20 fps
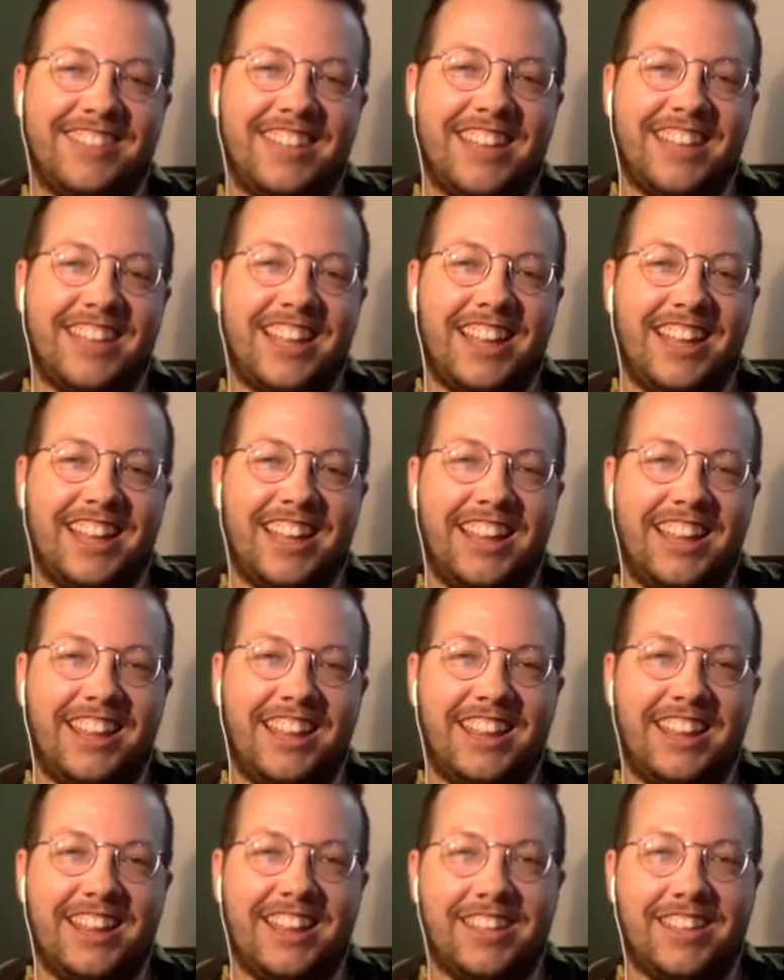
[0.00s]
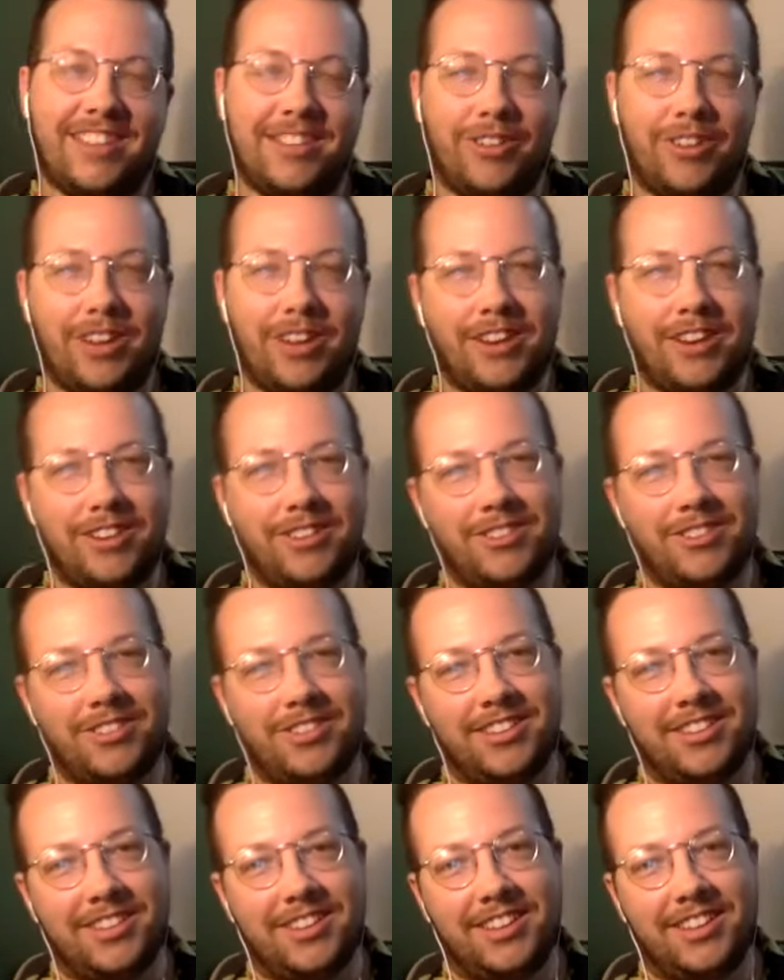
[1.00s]
it um I think that's a great. And, you know,
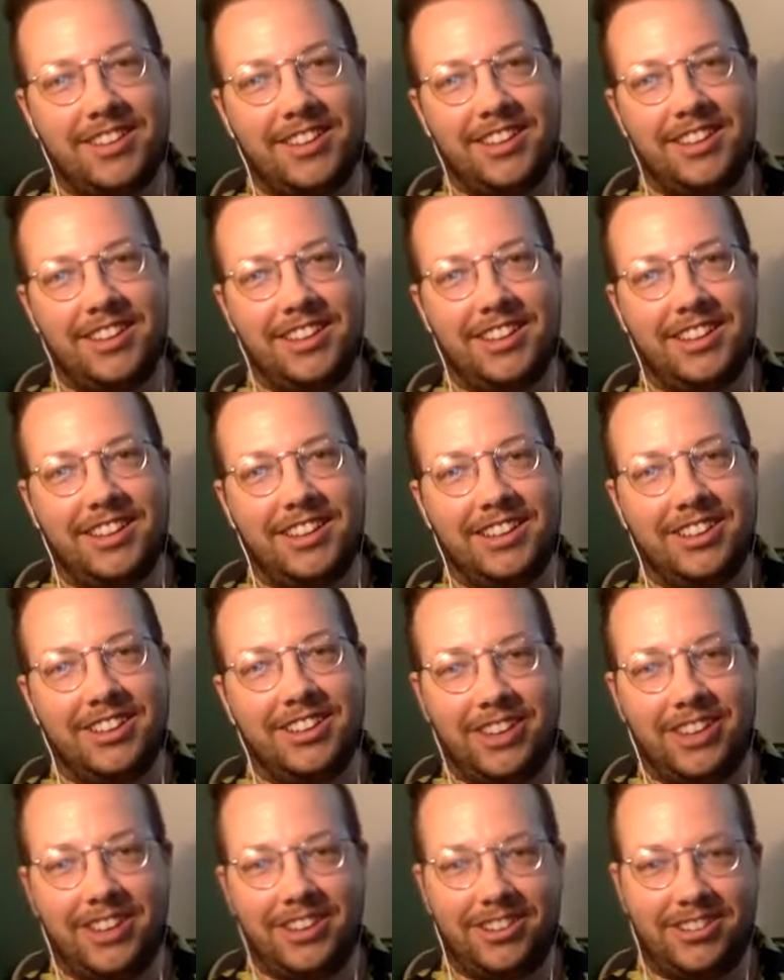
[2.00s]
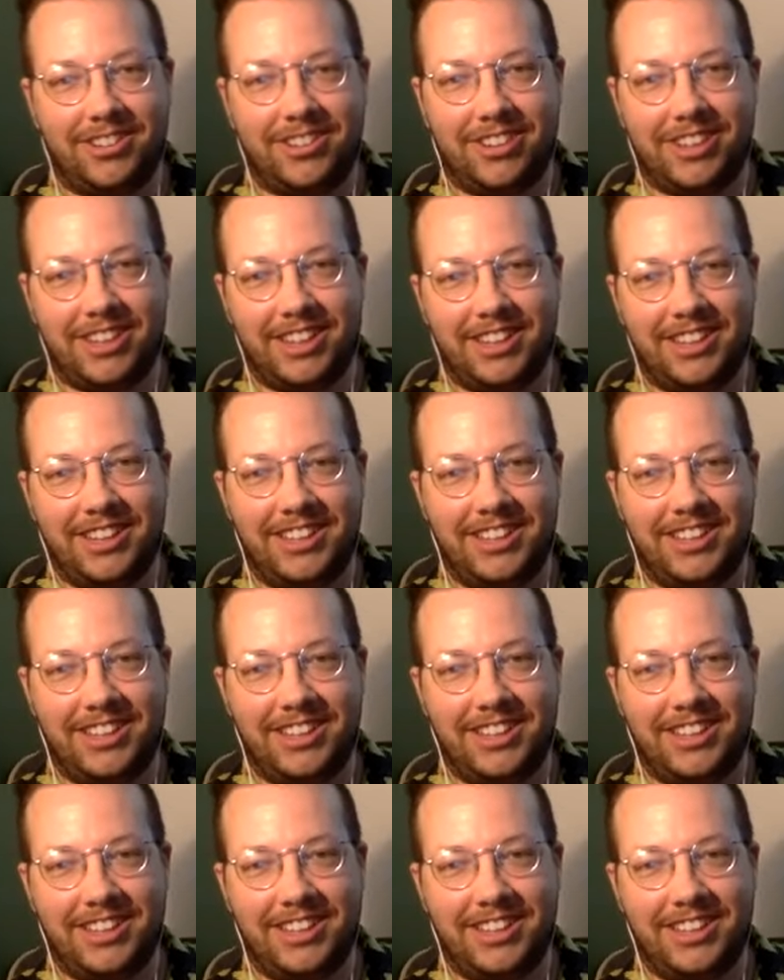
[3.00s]
go ahead. No, it's it's eight